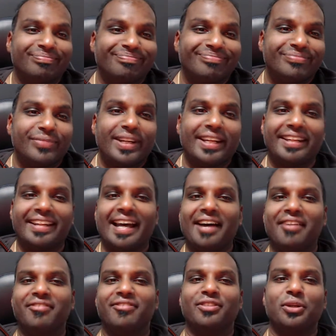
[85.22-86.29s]
we didn't
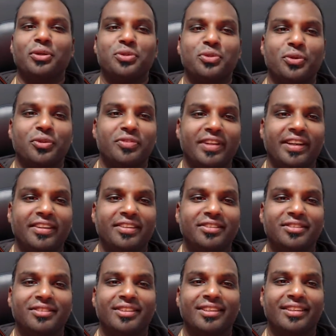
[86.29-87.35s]
have those sort of
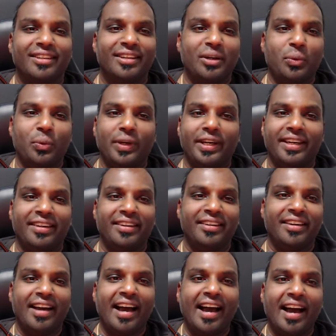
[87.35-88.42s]
things. We
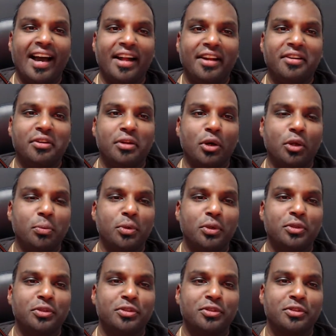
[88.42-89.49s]
had
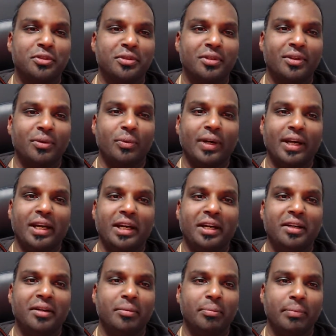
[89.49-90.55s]
notebooks
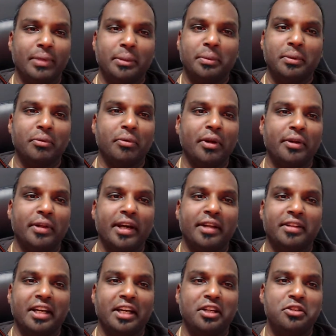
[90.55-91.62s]
where people wrote down
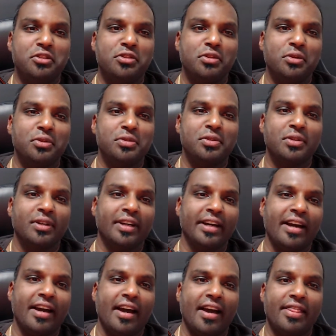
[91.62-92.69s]
their issues,
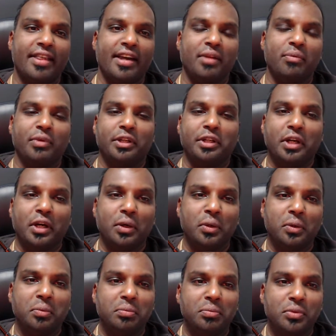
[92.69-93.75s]
and then we'd
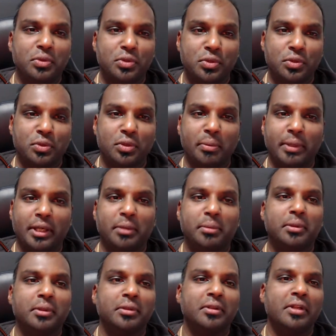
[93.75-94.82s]
go to the
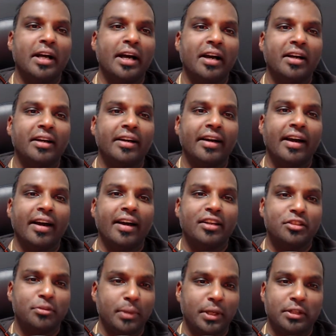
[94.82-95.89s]
people,
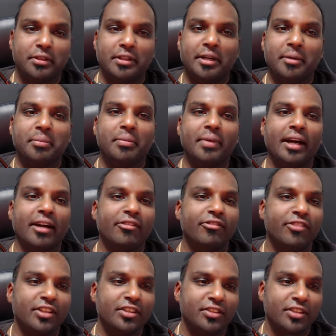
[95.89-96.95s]
speak to them, and
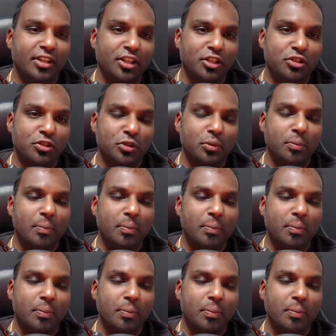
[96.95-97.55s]
fix the issue.